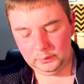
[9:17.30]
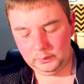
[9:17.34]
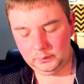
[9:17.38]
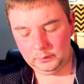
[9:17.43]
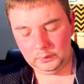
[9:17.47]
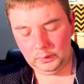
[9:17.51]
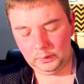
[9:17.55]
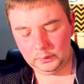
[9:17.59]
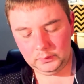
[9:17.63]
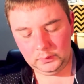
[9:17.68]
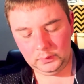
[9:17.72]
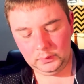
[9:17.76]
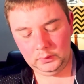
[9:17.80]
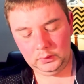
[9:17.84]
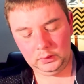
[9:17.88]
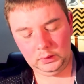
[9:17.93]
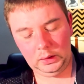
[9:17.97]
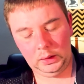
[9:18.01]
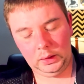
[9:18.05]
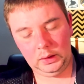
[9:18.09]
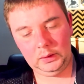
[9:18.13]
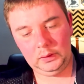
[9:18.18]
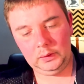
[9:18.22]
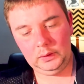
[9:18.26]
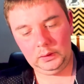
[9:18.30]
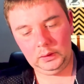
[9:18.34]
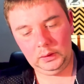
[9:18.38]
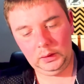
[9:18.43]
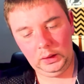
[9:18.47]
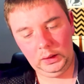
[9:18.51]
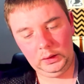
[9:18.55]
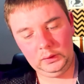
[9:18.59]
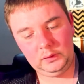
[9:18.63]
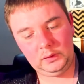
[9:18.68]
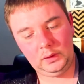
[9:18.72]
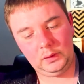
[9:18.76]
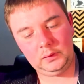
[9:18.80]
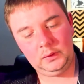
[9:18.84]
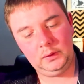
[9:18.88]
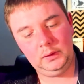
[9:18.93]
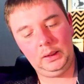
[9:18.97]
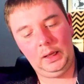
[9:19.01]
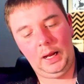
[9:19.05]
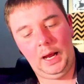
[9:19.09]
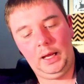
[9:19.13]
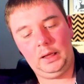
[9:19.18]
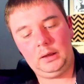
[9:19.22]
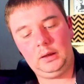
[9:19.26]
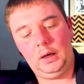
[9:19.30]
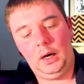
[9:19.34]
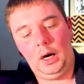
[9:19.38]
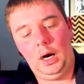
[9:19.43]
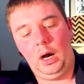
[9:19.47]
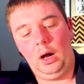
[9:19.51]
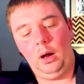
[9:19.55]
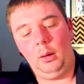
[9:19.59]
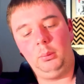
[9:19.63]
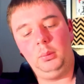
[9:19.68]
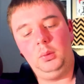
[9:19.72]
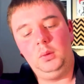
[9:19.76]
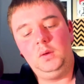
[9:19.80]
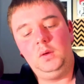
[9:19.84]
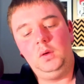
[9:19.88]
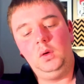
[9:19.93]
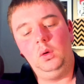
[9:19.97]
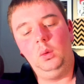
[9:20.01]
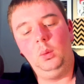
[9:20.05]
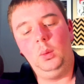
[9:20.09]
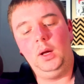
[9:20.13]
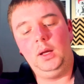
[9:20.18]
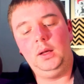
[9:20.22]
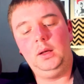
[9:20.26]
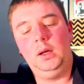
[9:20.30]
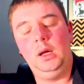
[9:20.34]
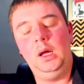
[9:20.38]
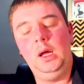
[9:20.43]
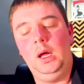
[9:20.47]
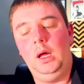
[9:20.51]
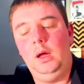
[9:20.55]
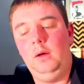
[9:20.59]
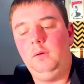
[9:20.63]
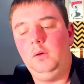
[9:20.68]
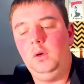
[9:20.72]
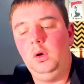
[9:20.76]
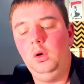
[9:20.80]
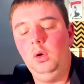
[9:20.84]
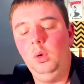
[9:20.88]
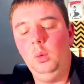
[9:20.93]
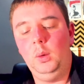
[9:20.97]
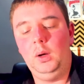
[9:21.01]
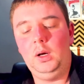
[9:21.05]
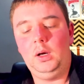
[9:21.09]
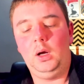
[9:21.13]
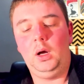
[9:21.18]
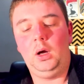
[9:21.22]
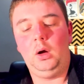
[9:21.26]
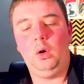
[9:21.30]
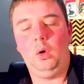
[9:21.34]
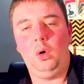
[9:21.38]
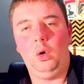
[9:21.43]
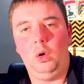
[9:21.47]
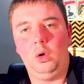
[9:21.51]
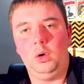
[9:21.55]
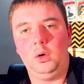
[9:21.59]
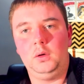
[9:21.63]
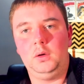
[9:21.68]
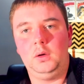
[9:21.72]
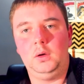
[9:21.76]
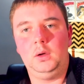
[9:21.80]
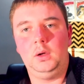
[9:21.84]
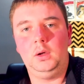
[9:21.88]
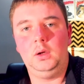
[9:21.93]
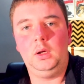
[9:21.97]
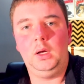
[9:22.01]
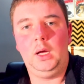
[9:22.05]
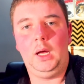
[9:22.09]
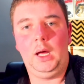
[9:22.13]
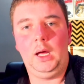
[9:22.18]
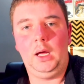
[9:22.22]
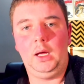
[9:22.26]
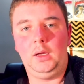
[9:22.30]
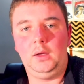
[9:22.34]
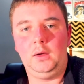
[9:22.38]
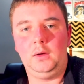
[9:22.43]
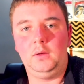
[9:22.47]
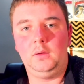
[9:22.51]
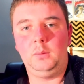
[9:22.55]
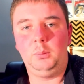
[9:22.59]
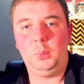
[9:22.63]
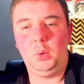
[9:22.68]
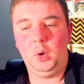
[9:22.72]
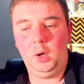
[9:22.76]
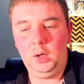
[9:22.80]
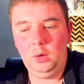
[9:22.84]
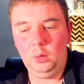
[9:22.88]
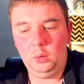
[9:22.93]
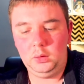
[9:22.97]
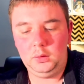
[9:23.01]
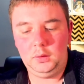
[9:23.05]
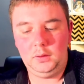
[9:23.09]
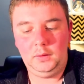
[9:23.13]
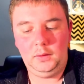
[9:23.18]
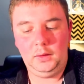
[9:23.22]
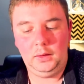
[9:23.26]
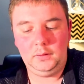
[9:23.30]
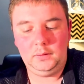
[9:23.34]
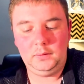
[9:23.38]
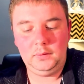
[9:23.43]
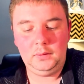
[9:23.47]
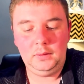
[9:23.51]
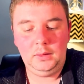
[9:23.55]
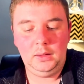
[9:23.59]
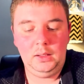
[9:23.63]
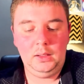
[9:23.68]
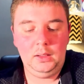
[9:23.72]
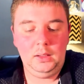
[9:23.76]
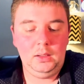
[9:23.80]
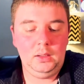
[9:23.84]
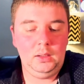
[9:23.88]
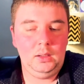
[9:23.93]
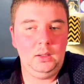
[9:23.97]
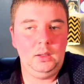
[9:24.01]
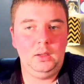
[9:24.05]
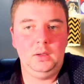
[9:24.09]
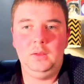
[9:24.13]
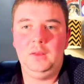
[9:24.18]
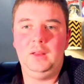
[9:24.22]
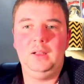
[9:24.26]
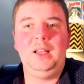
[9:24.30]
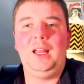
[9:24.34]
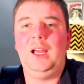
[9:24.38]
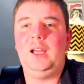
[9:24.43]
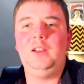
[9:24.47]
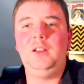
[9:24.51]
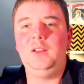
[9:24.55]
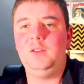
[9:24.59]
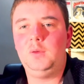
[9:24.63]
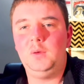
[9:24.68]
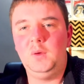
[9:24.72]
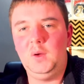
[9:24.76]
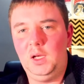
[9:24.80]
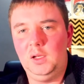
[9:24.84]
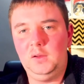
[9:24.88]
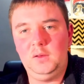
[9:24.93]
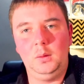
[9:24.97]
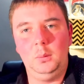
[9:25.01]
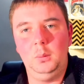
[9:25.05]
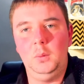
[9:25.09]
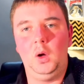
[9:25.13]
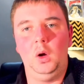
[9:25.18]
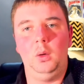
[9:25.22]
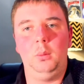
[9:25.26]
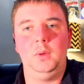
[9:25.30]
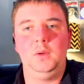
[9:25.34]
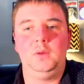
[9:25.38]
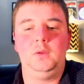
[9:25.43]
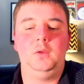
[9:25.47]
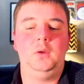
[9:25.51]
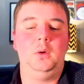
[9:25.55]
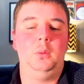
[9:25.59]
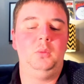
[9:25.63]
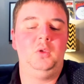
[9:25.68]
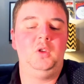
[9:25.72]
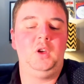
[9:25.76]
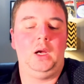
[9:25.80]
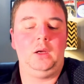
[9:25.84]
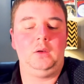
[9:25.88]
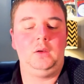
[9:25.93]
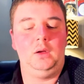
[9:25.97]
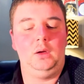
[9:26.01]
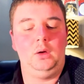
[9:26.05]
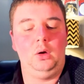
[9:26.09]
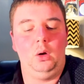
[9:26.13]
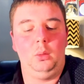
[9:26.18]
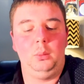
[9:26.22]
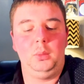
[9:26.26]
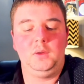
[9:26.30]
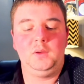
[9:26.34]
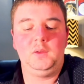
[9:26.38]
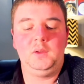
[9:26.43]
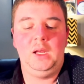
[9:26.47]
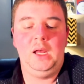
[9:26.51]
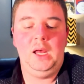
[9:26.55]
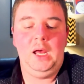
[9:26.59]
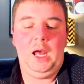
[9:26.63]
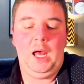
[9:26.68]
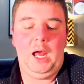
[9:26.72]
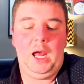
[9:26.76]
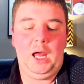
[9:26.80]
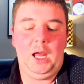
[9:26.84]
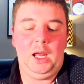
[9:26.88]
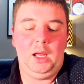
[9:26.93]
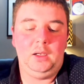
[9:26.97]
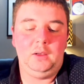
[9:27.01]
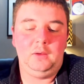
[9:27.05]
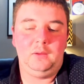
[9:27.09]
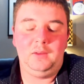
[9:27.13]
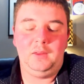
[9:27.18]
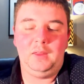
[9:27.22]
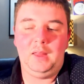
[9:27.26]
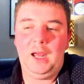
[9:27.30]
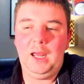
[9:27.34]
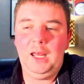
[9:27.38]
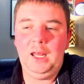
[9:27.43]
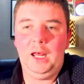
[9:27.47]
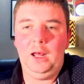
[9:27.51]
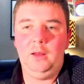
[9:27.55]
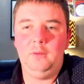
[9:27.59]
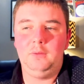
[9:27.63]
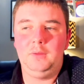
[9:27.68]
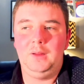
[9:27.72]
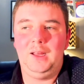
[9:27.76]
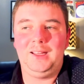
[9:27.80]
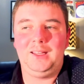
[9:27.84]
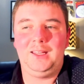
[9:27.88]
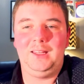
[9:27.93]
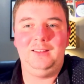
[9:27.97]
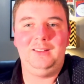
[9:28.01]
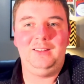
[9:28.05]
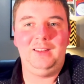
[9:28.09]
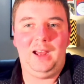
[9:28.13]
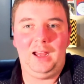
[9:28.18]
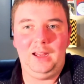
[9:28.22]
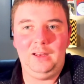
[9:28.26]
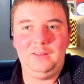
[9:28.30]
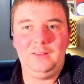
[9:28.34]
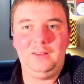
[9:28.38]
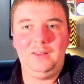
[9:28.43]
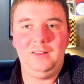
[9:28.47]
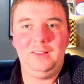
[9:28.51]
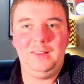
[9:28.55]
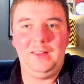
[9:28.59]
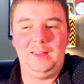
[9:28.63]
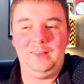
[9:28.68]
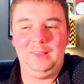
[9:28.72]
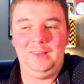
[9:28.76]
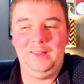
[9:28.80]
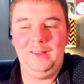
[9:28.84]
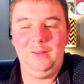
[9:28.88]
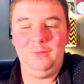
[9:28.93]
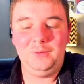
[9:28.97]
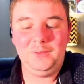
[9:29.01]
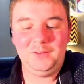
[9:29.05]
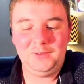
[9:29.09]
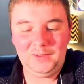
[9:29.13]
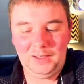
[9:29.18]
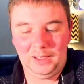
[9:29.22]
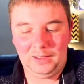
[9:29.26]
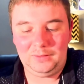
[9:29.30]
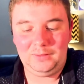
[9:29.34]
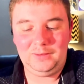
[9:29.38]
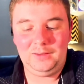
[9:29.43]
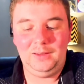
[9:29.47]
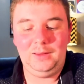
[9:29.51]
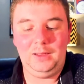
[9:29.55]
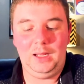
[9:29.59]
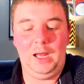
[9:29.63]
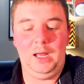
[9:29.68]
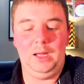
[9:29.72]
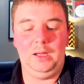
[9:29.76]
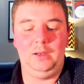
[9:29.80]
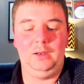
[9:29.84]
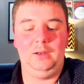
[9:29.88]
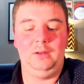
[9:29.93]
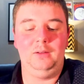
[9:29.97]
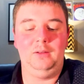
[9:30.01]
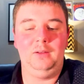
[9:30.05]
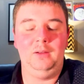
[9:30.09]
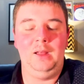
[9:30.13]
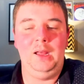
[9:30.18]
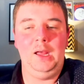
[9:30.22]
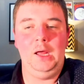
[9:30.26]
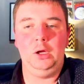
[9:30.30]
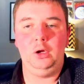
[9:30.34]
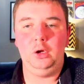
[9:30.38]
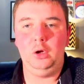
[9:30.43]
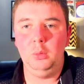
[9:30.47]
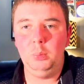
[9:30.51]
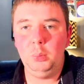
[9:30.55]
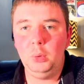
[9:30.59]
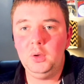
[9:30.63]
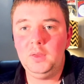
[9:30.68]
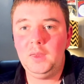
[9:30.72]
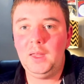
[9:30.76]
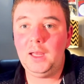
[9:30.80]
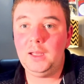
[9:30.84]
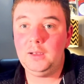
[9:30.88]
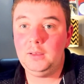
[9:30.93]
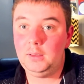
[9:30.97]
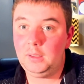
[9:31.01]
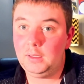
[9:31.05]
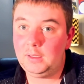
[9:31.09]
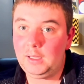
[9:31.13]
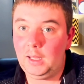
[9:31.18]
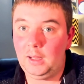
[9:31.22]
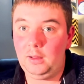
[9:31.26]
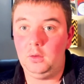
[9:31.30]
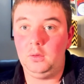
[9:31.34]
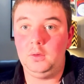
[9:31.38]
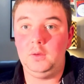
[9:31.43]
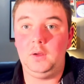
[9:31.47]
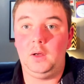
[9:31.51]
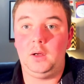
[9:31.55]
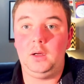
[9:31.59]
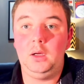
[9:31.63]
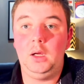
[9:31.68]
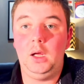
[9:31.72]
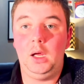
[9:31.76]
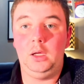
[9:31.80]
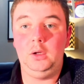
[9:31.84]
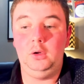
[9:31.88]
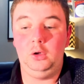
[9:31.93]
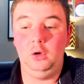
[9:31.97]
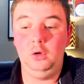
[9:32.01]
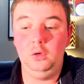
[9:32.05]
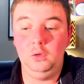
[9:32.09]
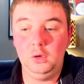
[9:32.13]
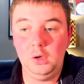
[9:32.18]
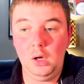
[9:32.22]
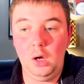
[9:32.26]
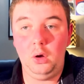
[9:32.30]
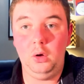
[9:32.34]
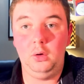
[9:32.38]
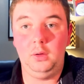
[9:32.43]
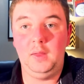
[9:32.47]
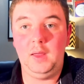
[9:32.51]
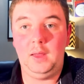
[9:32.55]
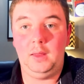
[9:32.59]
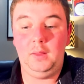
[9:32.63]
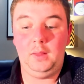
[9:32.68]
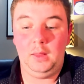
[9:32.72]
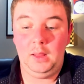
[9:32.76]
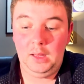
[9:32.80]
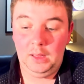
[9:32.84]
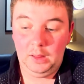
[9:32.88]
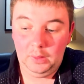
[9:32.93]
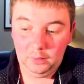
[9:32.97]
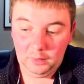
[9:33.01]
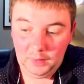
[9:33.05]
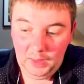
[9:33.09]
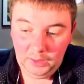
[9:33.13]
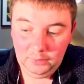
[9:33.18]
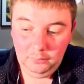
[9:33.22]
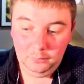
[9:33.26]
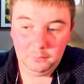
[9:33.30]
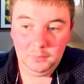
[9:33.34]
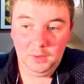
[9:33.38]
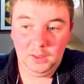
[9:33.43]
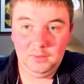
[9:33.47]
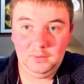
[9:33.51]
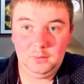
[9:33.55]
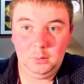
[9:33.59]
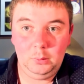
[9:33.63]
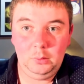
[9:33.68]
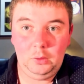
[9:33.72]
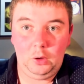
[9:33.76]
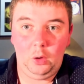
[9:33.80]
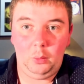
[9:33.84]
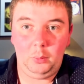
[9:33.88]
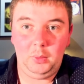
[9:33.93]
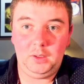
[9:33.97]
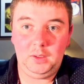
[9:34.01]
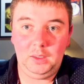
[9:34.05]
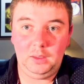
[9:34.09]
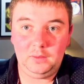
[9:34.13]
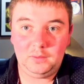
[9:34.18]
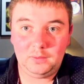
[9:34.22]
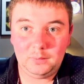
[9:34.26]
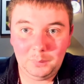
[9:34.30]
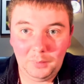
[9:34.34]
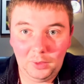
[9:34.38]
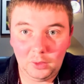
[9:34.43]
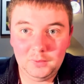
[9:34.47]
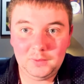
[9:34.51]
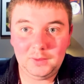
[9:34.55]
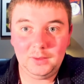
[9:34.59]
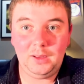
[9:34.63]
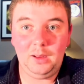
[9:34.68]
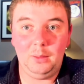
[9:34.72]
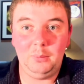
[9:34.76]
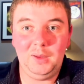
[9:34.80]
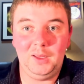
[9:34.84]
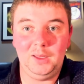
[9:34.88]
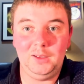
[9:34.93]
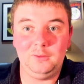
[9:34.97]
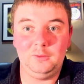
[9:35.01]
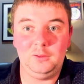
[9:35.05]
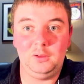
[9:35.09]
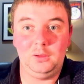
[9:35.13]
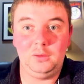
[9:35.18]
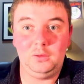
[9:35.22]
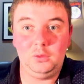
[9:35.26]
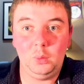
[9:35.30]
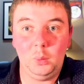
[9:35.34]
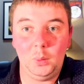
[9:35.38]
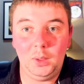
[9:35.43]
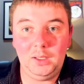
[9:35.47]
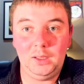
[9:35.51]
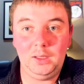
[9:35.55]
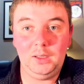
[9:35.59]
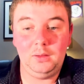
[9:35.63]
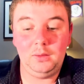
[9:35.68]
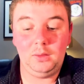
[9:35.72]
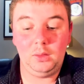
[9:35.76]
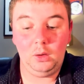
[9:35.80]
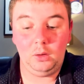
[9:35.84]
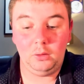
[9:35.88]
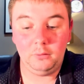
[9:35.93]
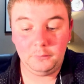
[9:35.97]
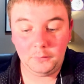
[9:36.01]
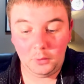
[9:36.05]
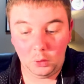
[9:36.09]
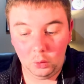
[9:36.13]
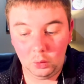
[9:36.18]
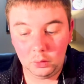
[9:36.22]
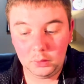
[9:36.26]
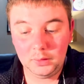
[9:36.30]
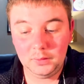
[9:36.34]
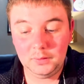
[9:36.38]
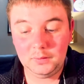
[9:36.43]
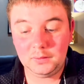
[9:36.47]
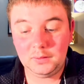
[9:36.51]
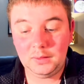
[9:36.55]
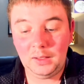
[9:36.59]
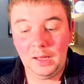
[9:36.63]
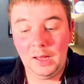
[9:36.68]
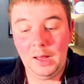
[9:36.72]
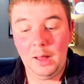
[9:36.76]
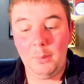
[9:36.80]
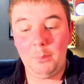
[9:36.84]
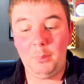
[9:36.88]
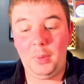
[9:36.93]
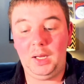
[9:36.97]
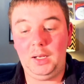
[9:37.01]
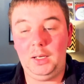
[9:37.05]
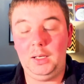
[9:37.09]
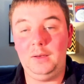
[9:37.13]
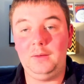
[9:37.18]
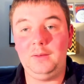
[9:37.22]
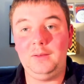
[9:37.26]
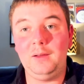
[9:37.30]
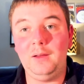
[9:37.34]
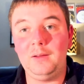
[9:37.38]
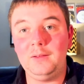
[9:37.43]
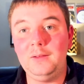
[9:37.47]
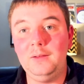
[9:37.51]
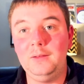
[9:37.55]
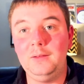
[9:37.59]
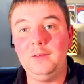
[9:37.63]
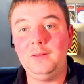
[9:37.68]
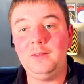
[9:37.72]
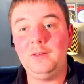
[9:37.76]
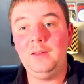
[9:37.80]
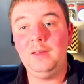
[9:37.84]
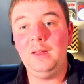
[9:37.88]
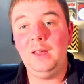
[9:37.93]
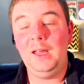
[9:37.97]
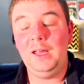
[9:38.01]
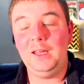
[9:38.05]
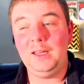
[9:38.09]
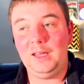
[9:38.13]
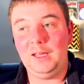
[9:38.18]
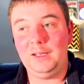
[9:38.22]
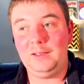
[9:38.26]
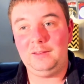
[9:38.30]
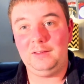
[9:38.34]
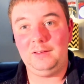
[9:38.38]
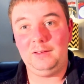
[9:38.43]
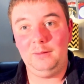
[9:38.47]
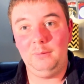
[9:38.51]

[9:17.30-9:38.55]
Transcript: doesn't add up to if you are on and pre-ordered the latest Phantom comics from Shakti Comics, and they have like a date that they've set, and you put that in your calendar, and you know that Phantom comic is supposed to come out on the 20th of August, but it doesn't get